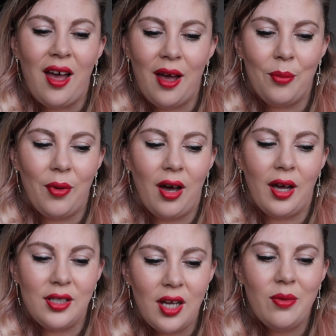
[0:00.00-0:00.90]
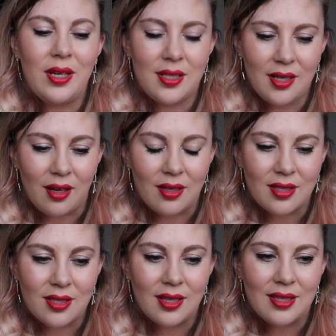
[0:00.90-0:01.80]
I know it
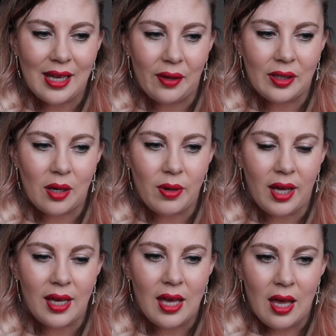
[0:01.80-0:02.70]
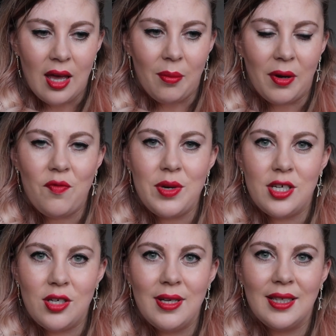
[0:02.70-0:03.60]
does sound that way, but I've
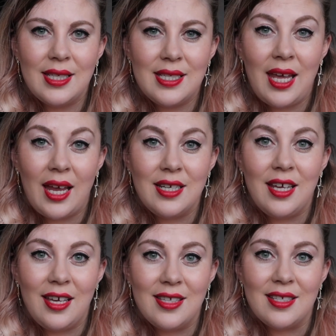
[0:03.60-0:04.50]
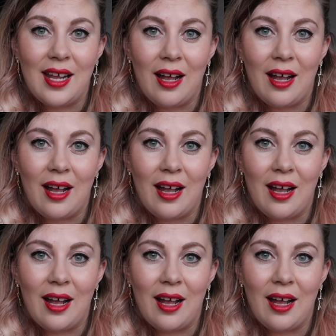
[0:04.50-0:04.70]
been doing this 10 years